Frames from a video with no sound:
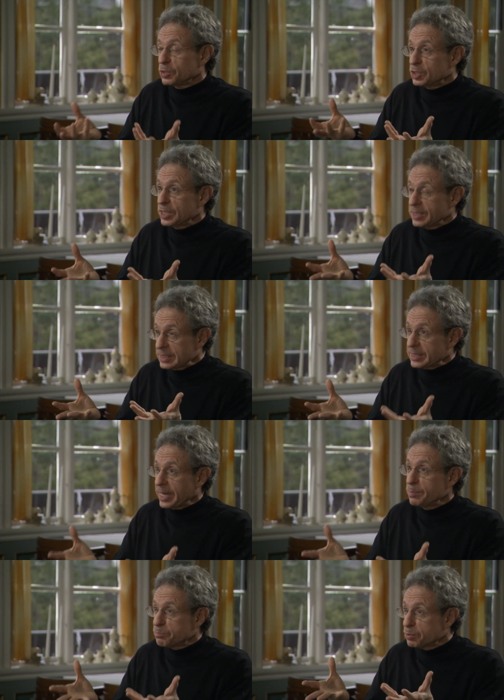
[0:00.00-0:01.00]
see the
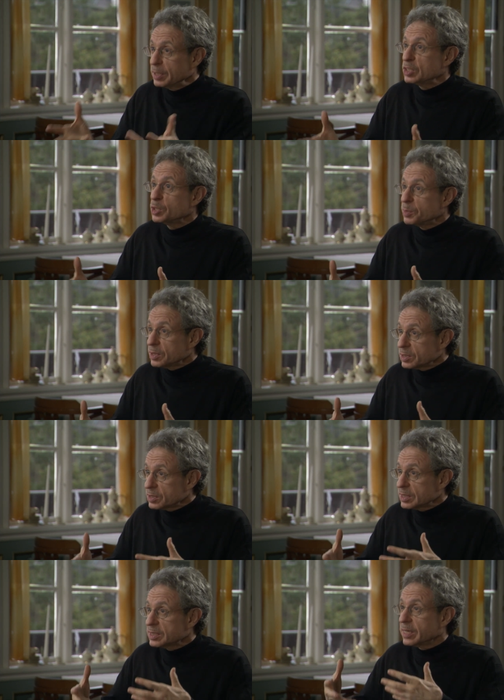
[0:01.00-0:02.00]
same I
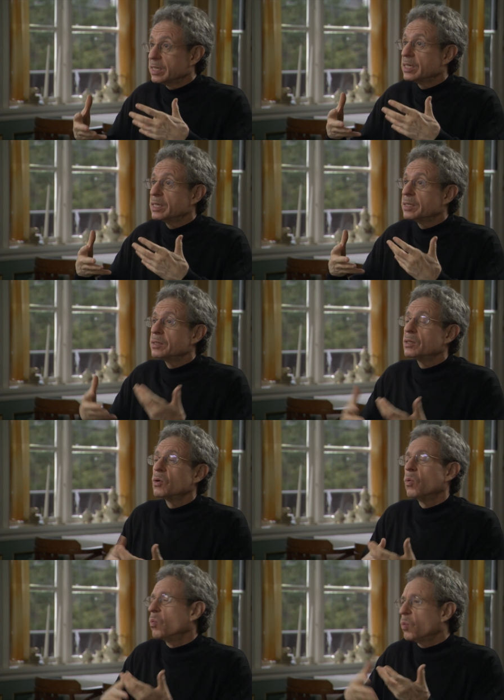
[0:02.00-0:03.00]
principles. See the, see the same principles,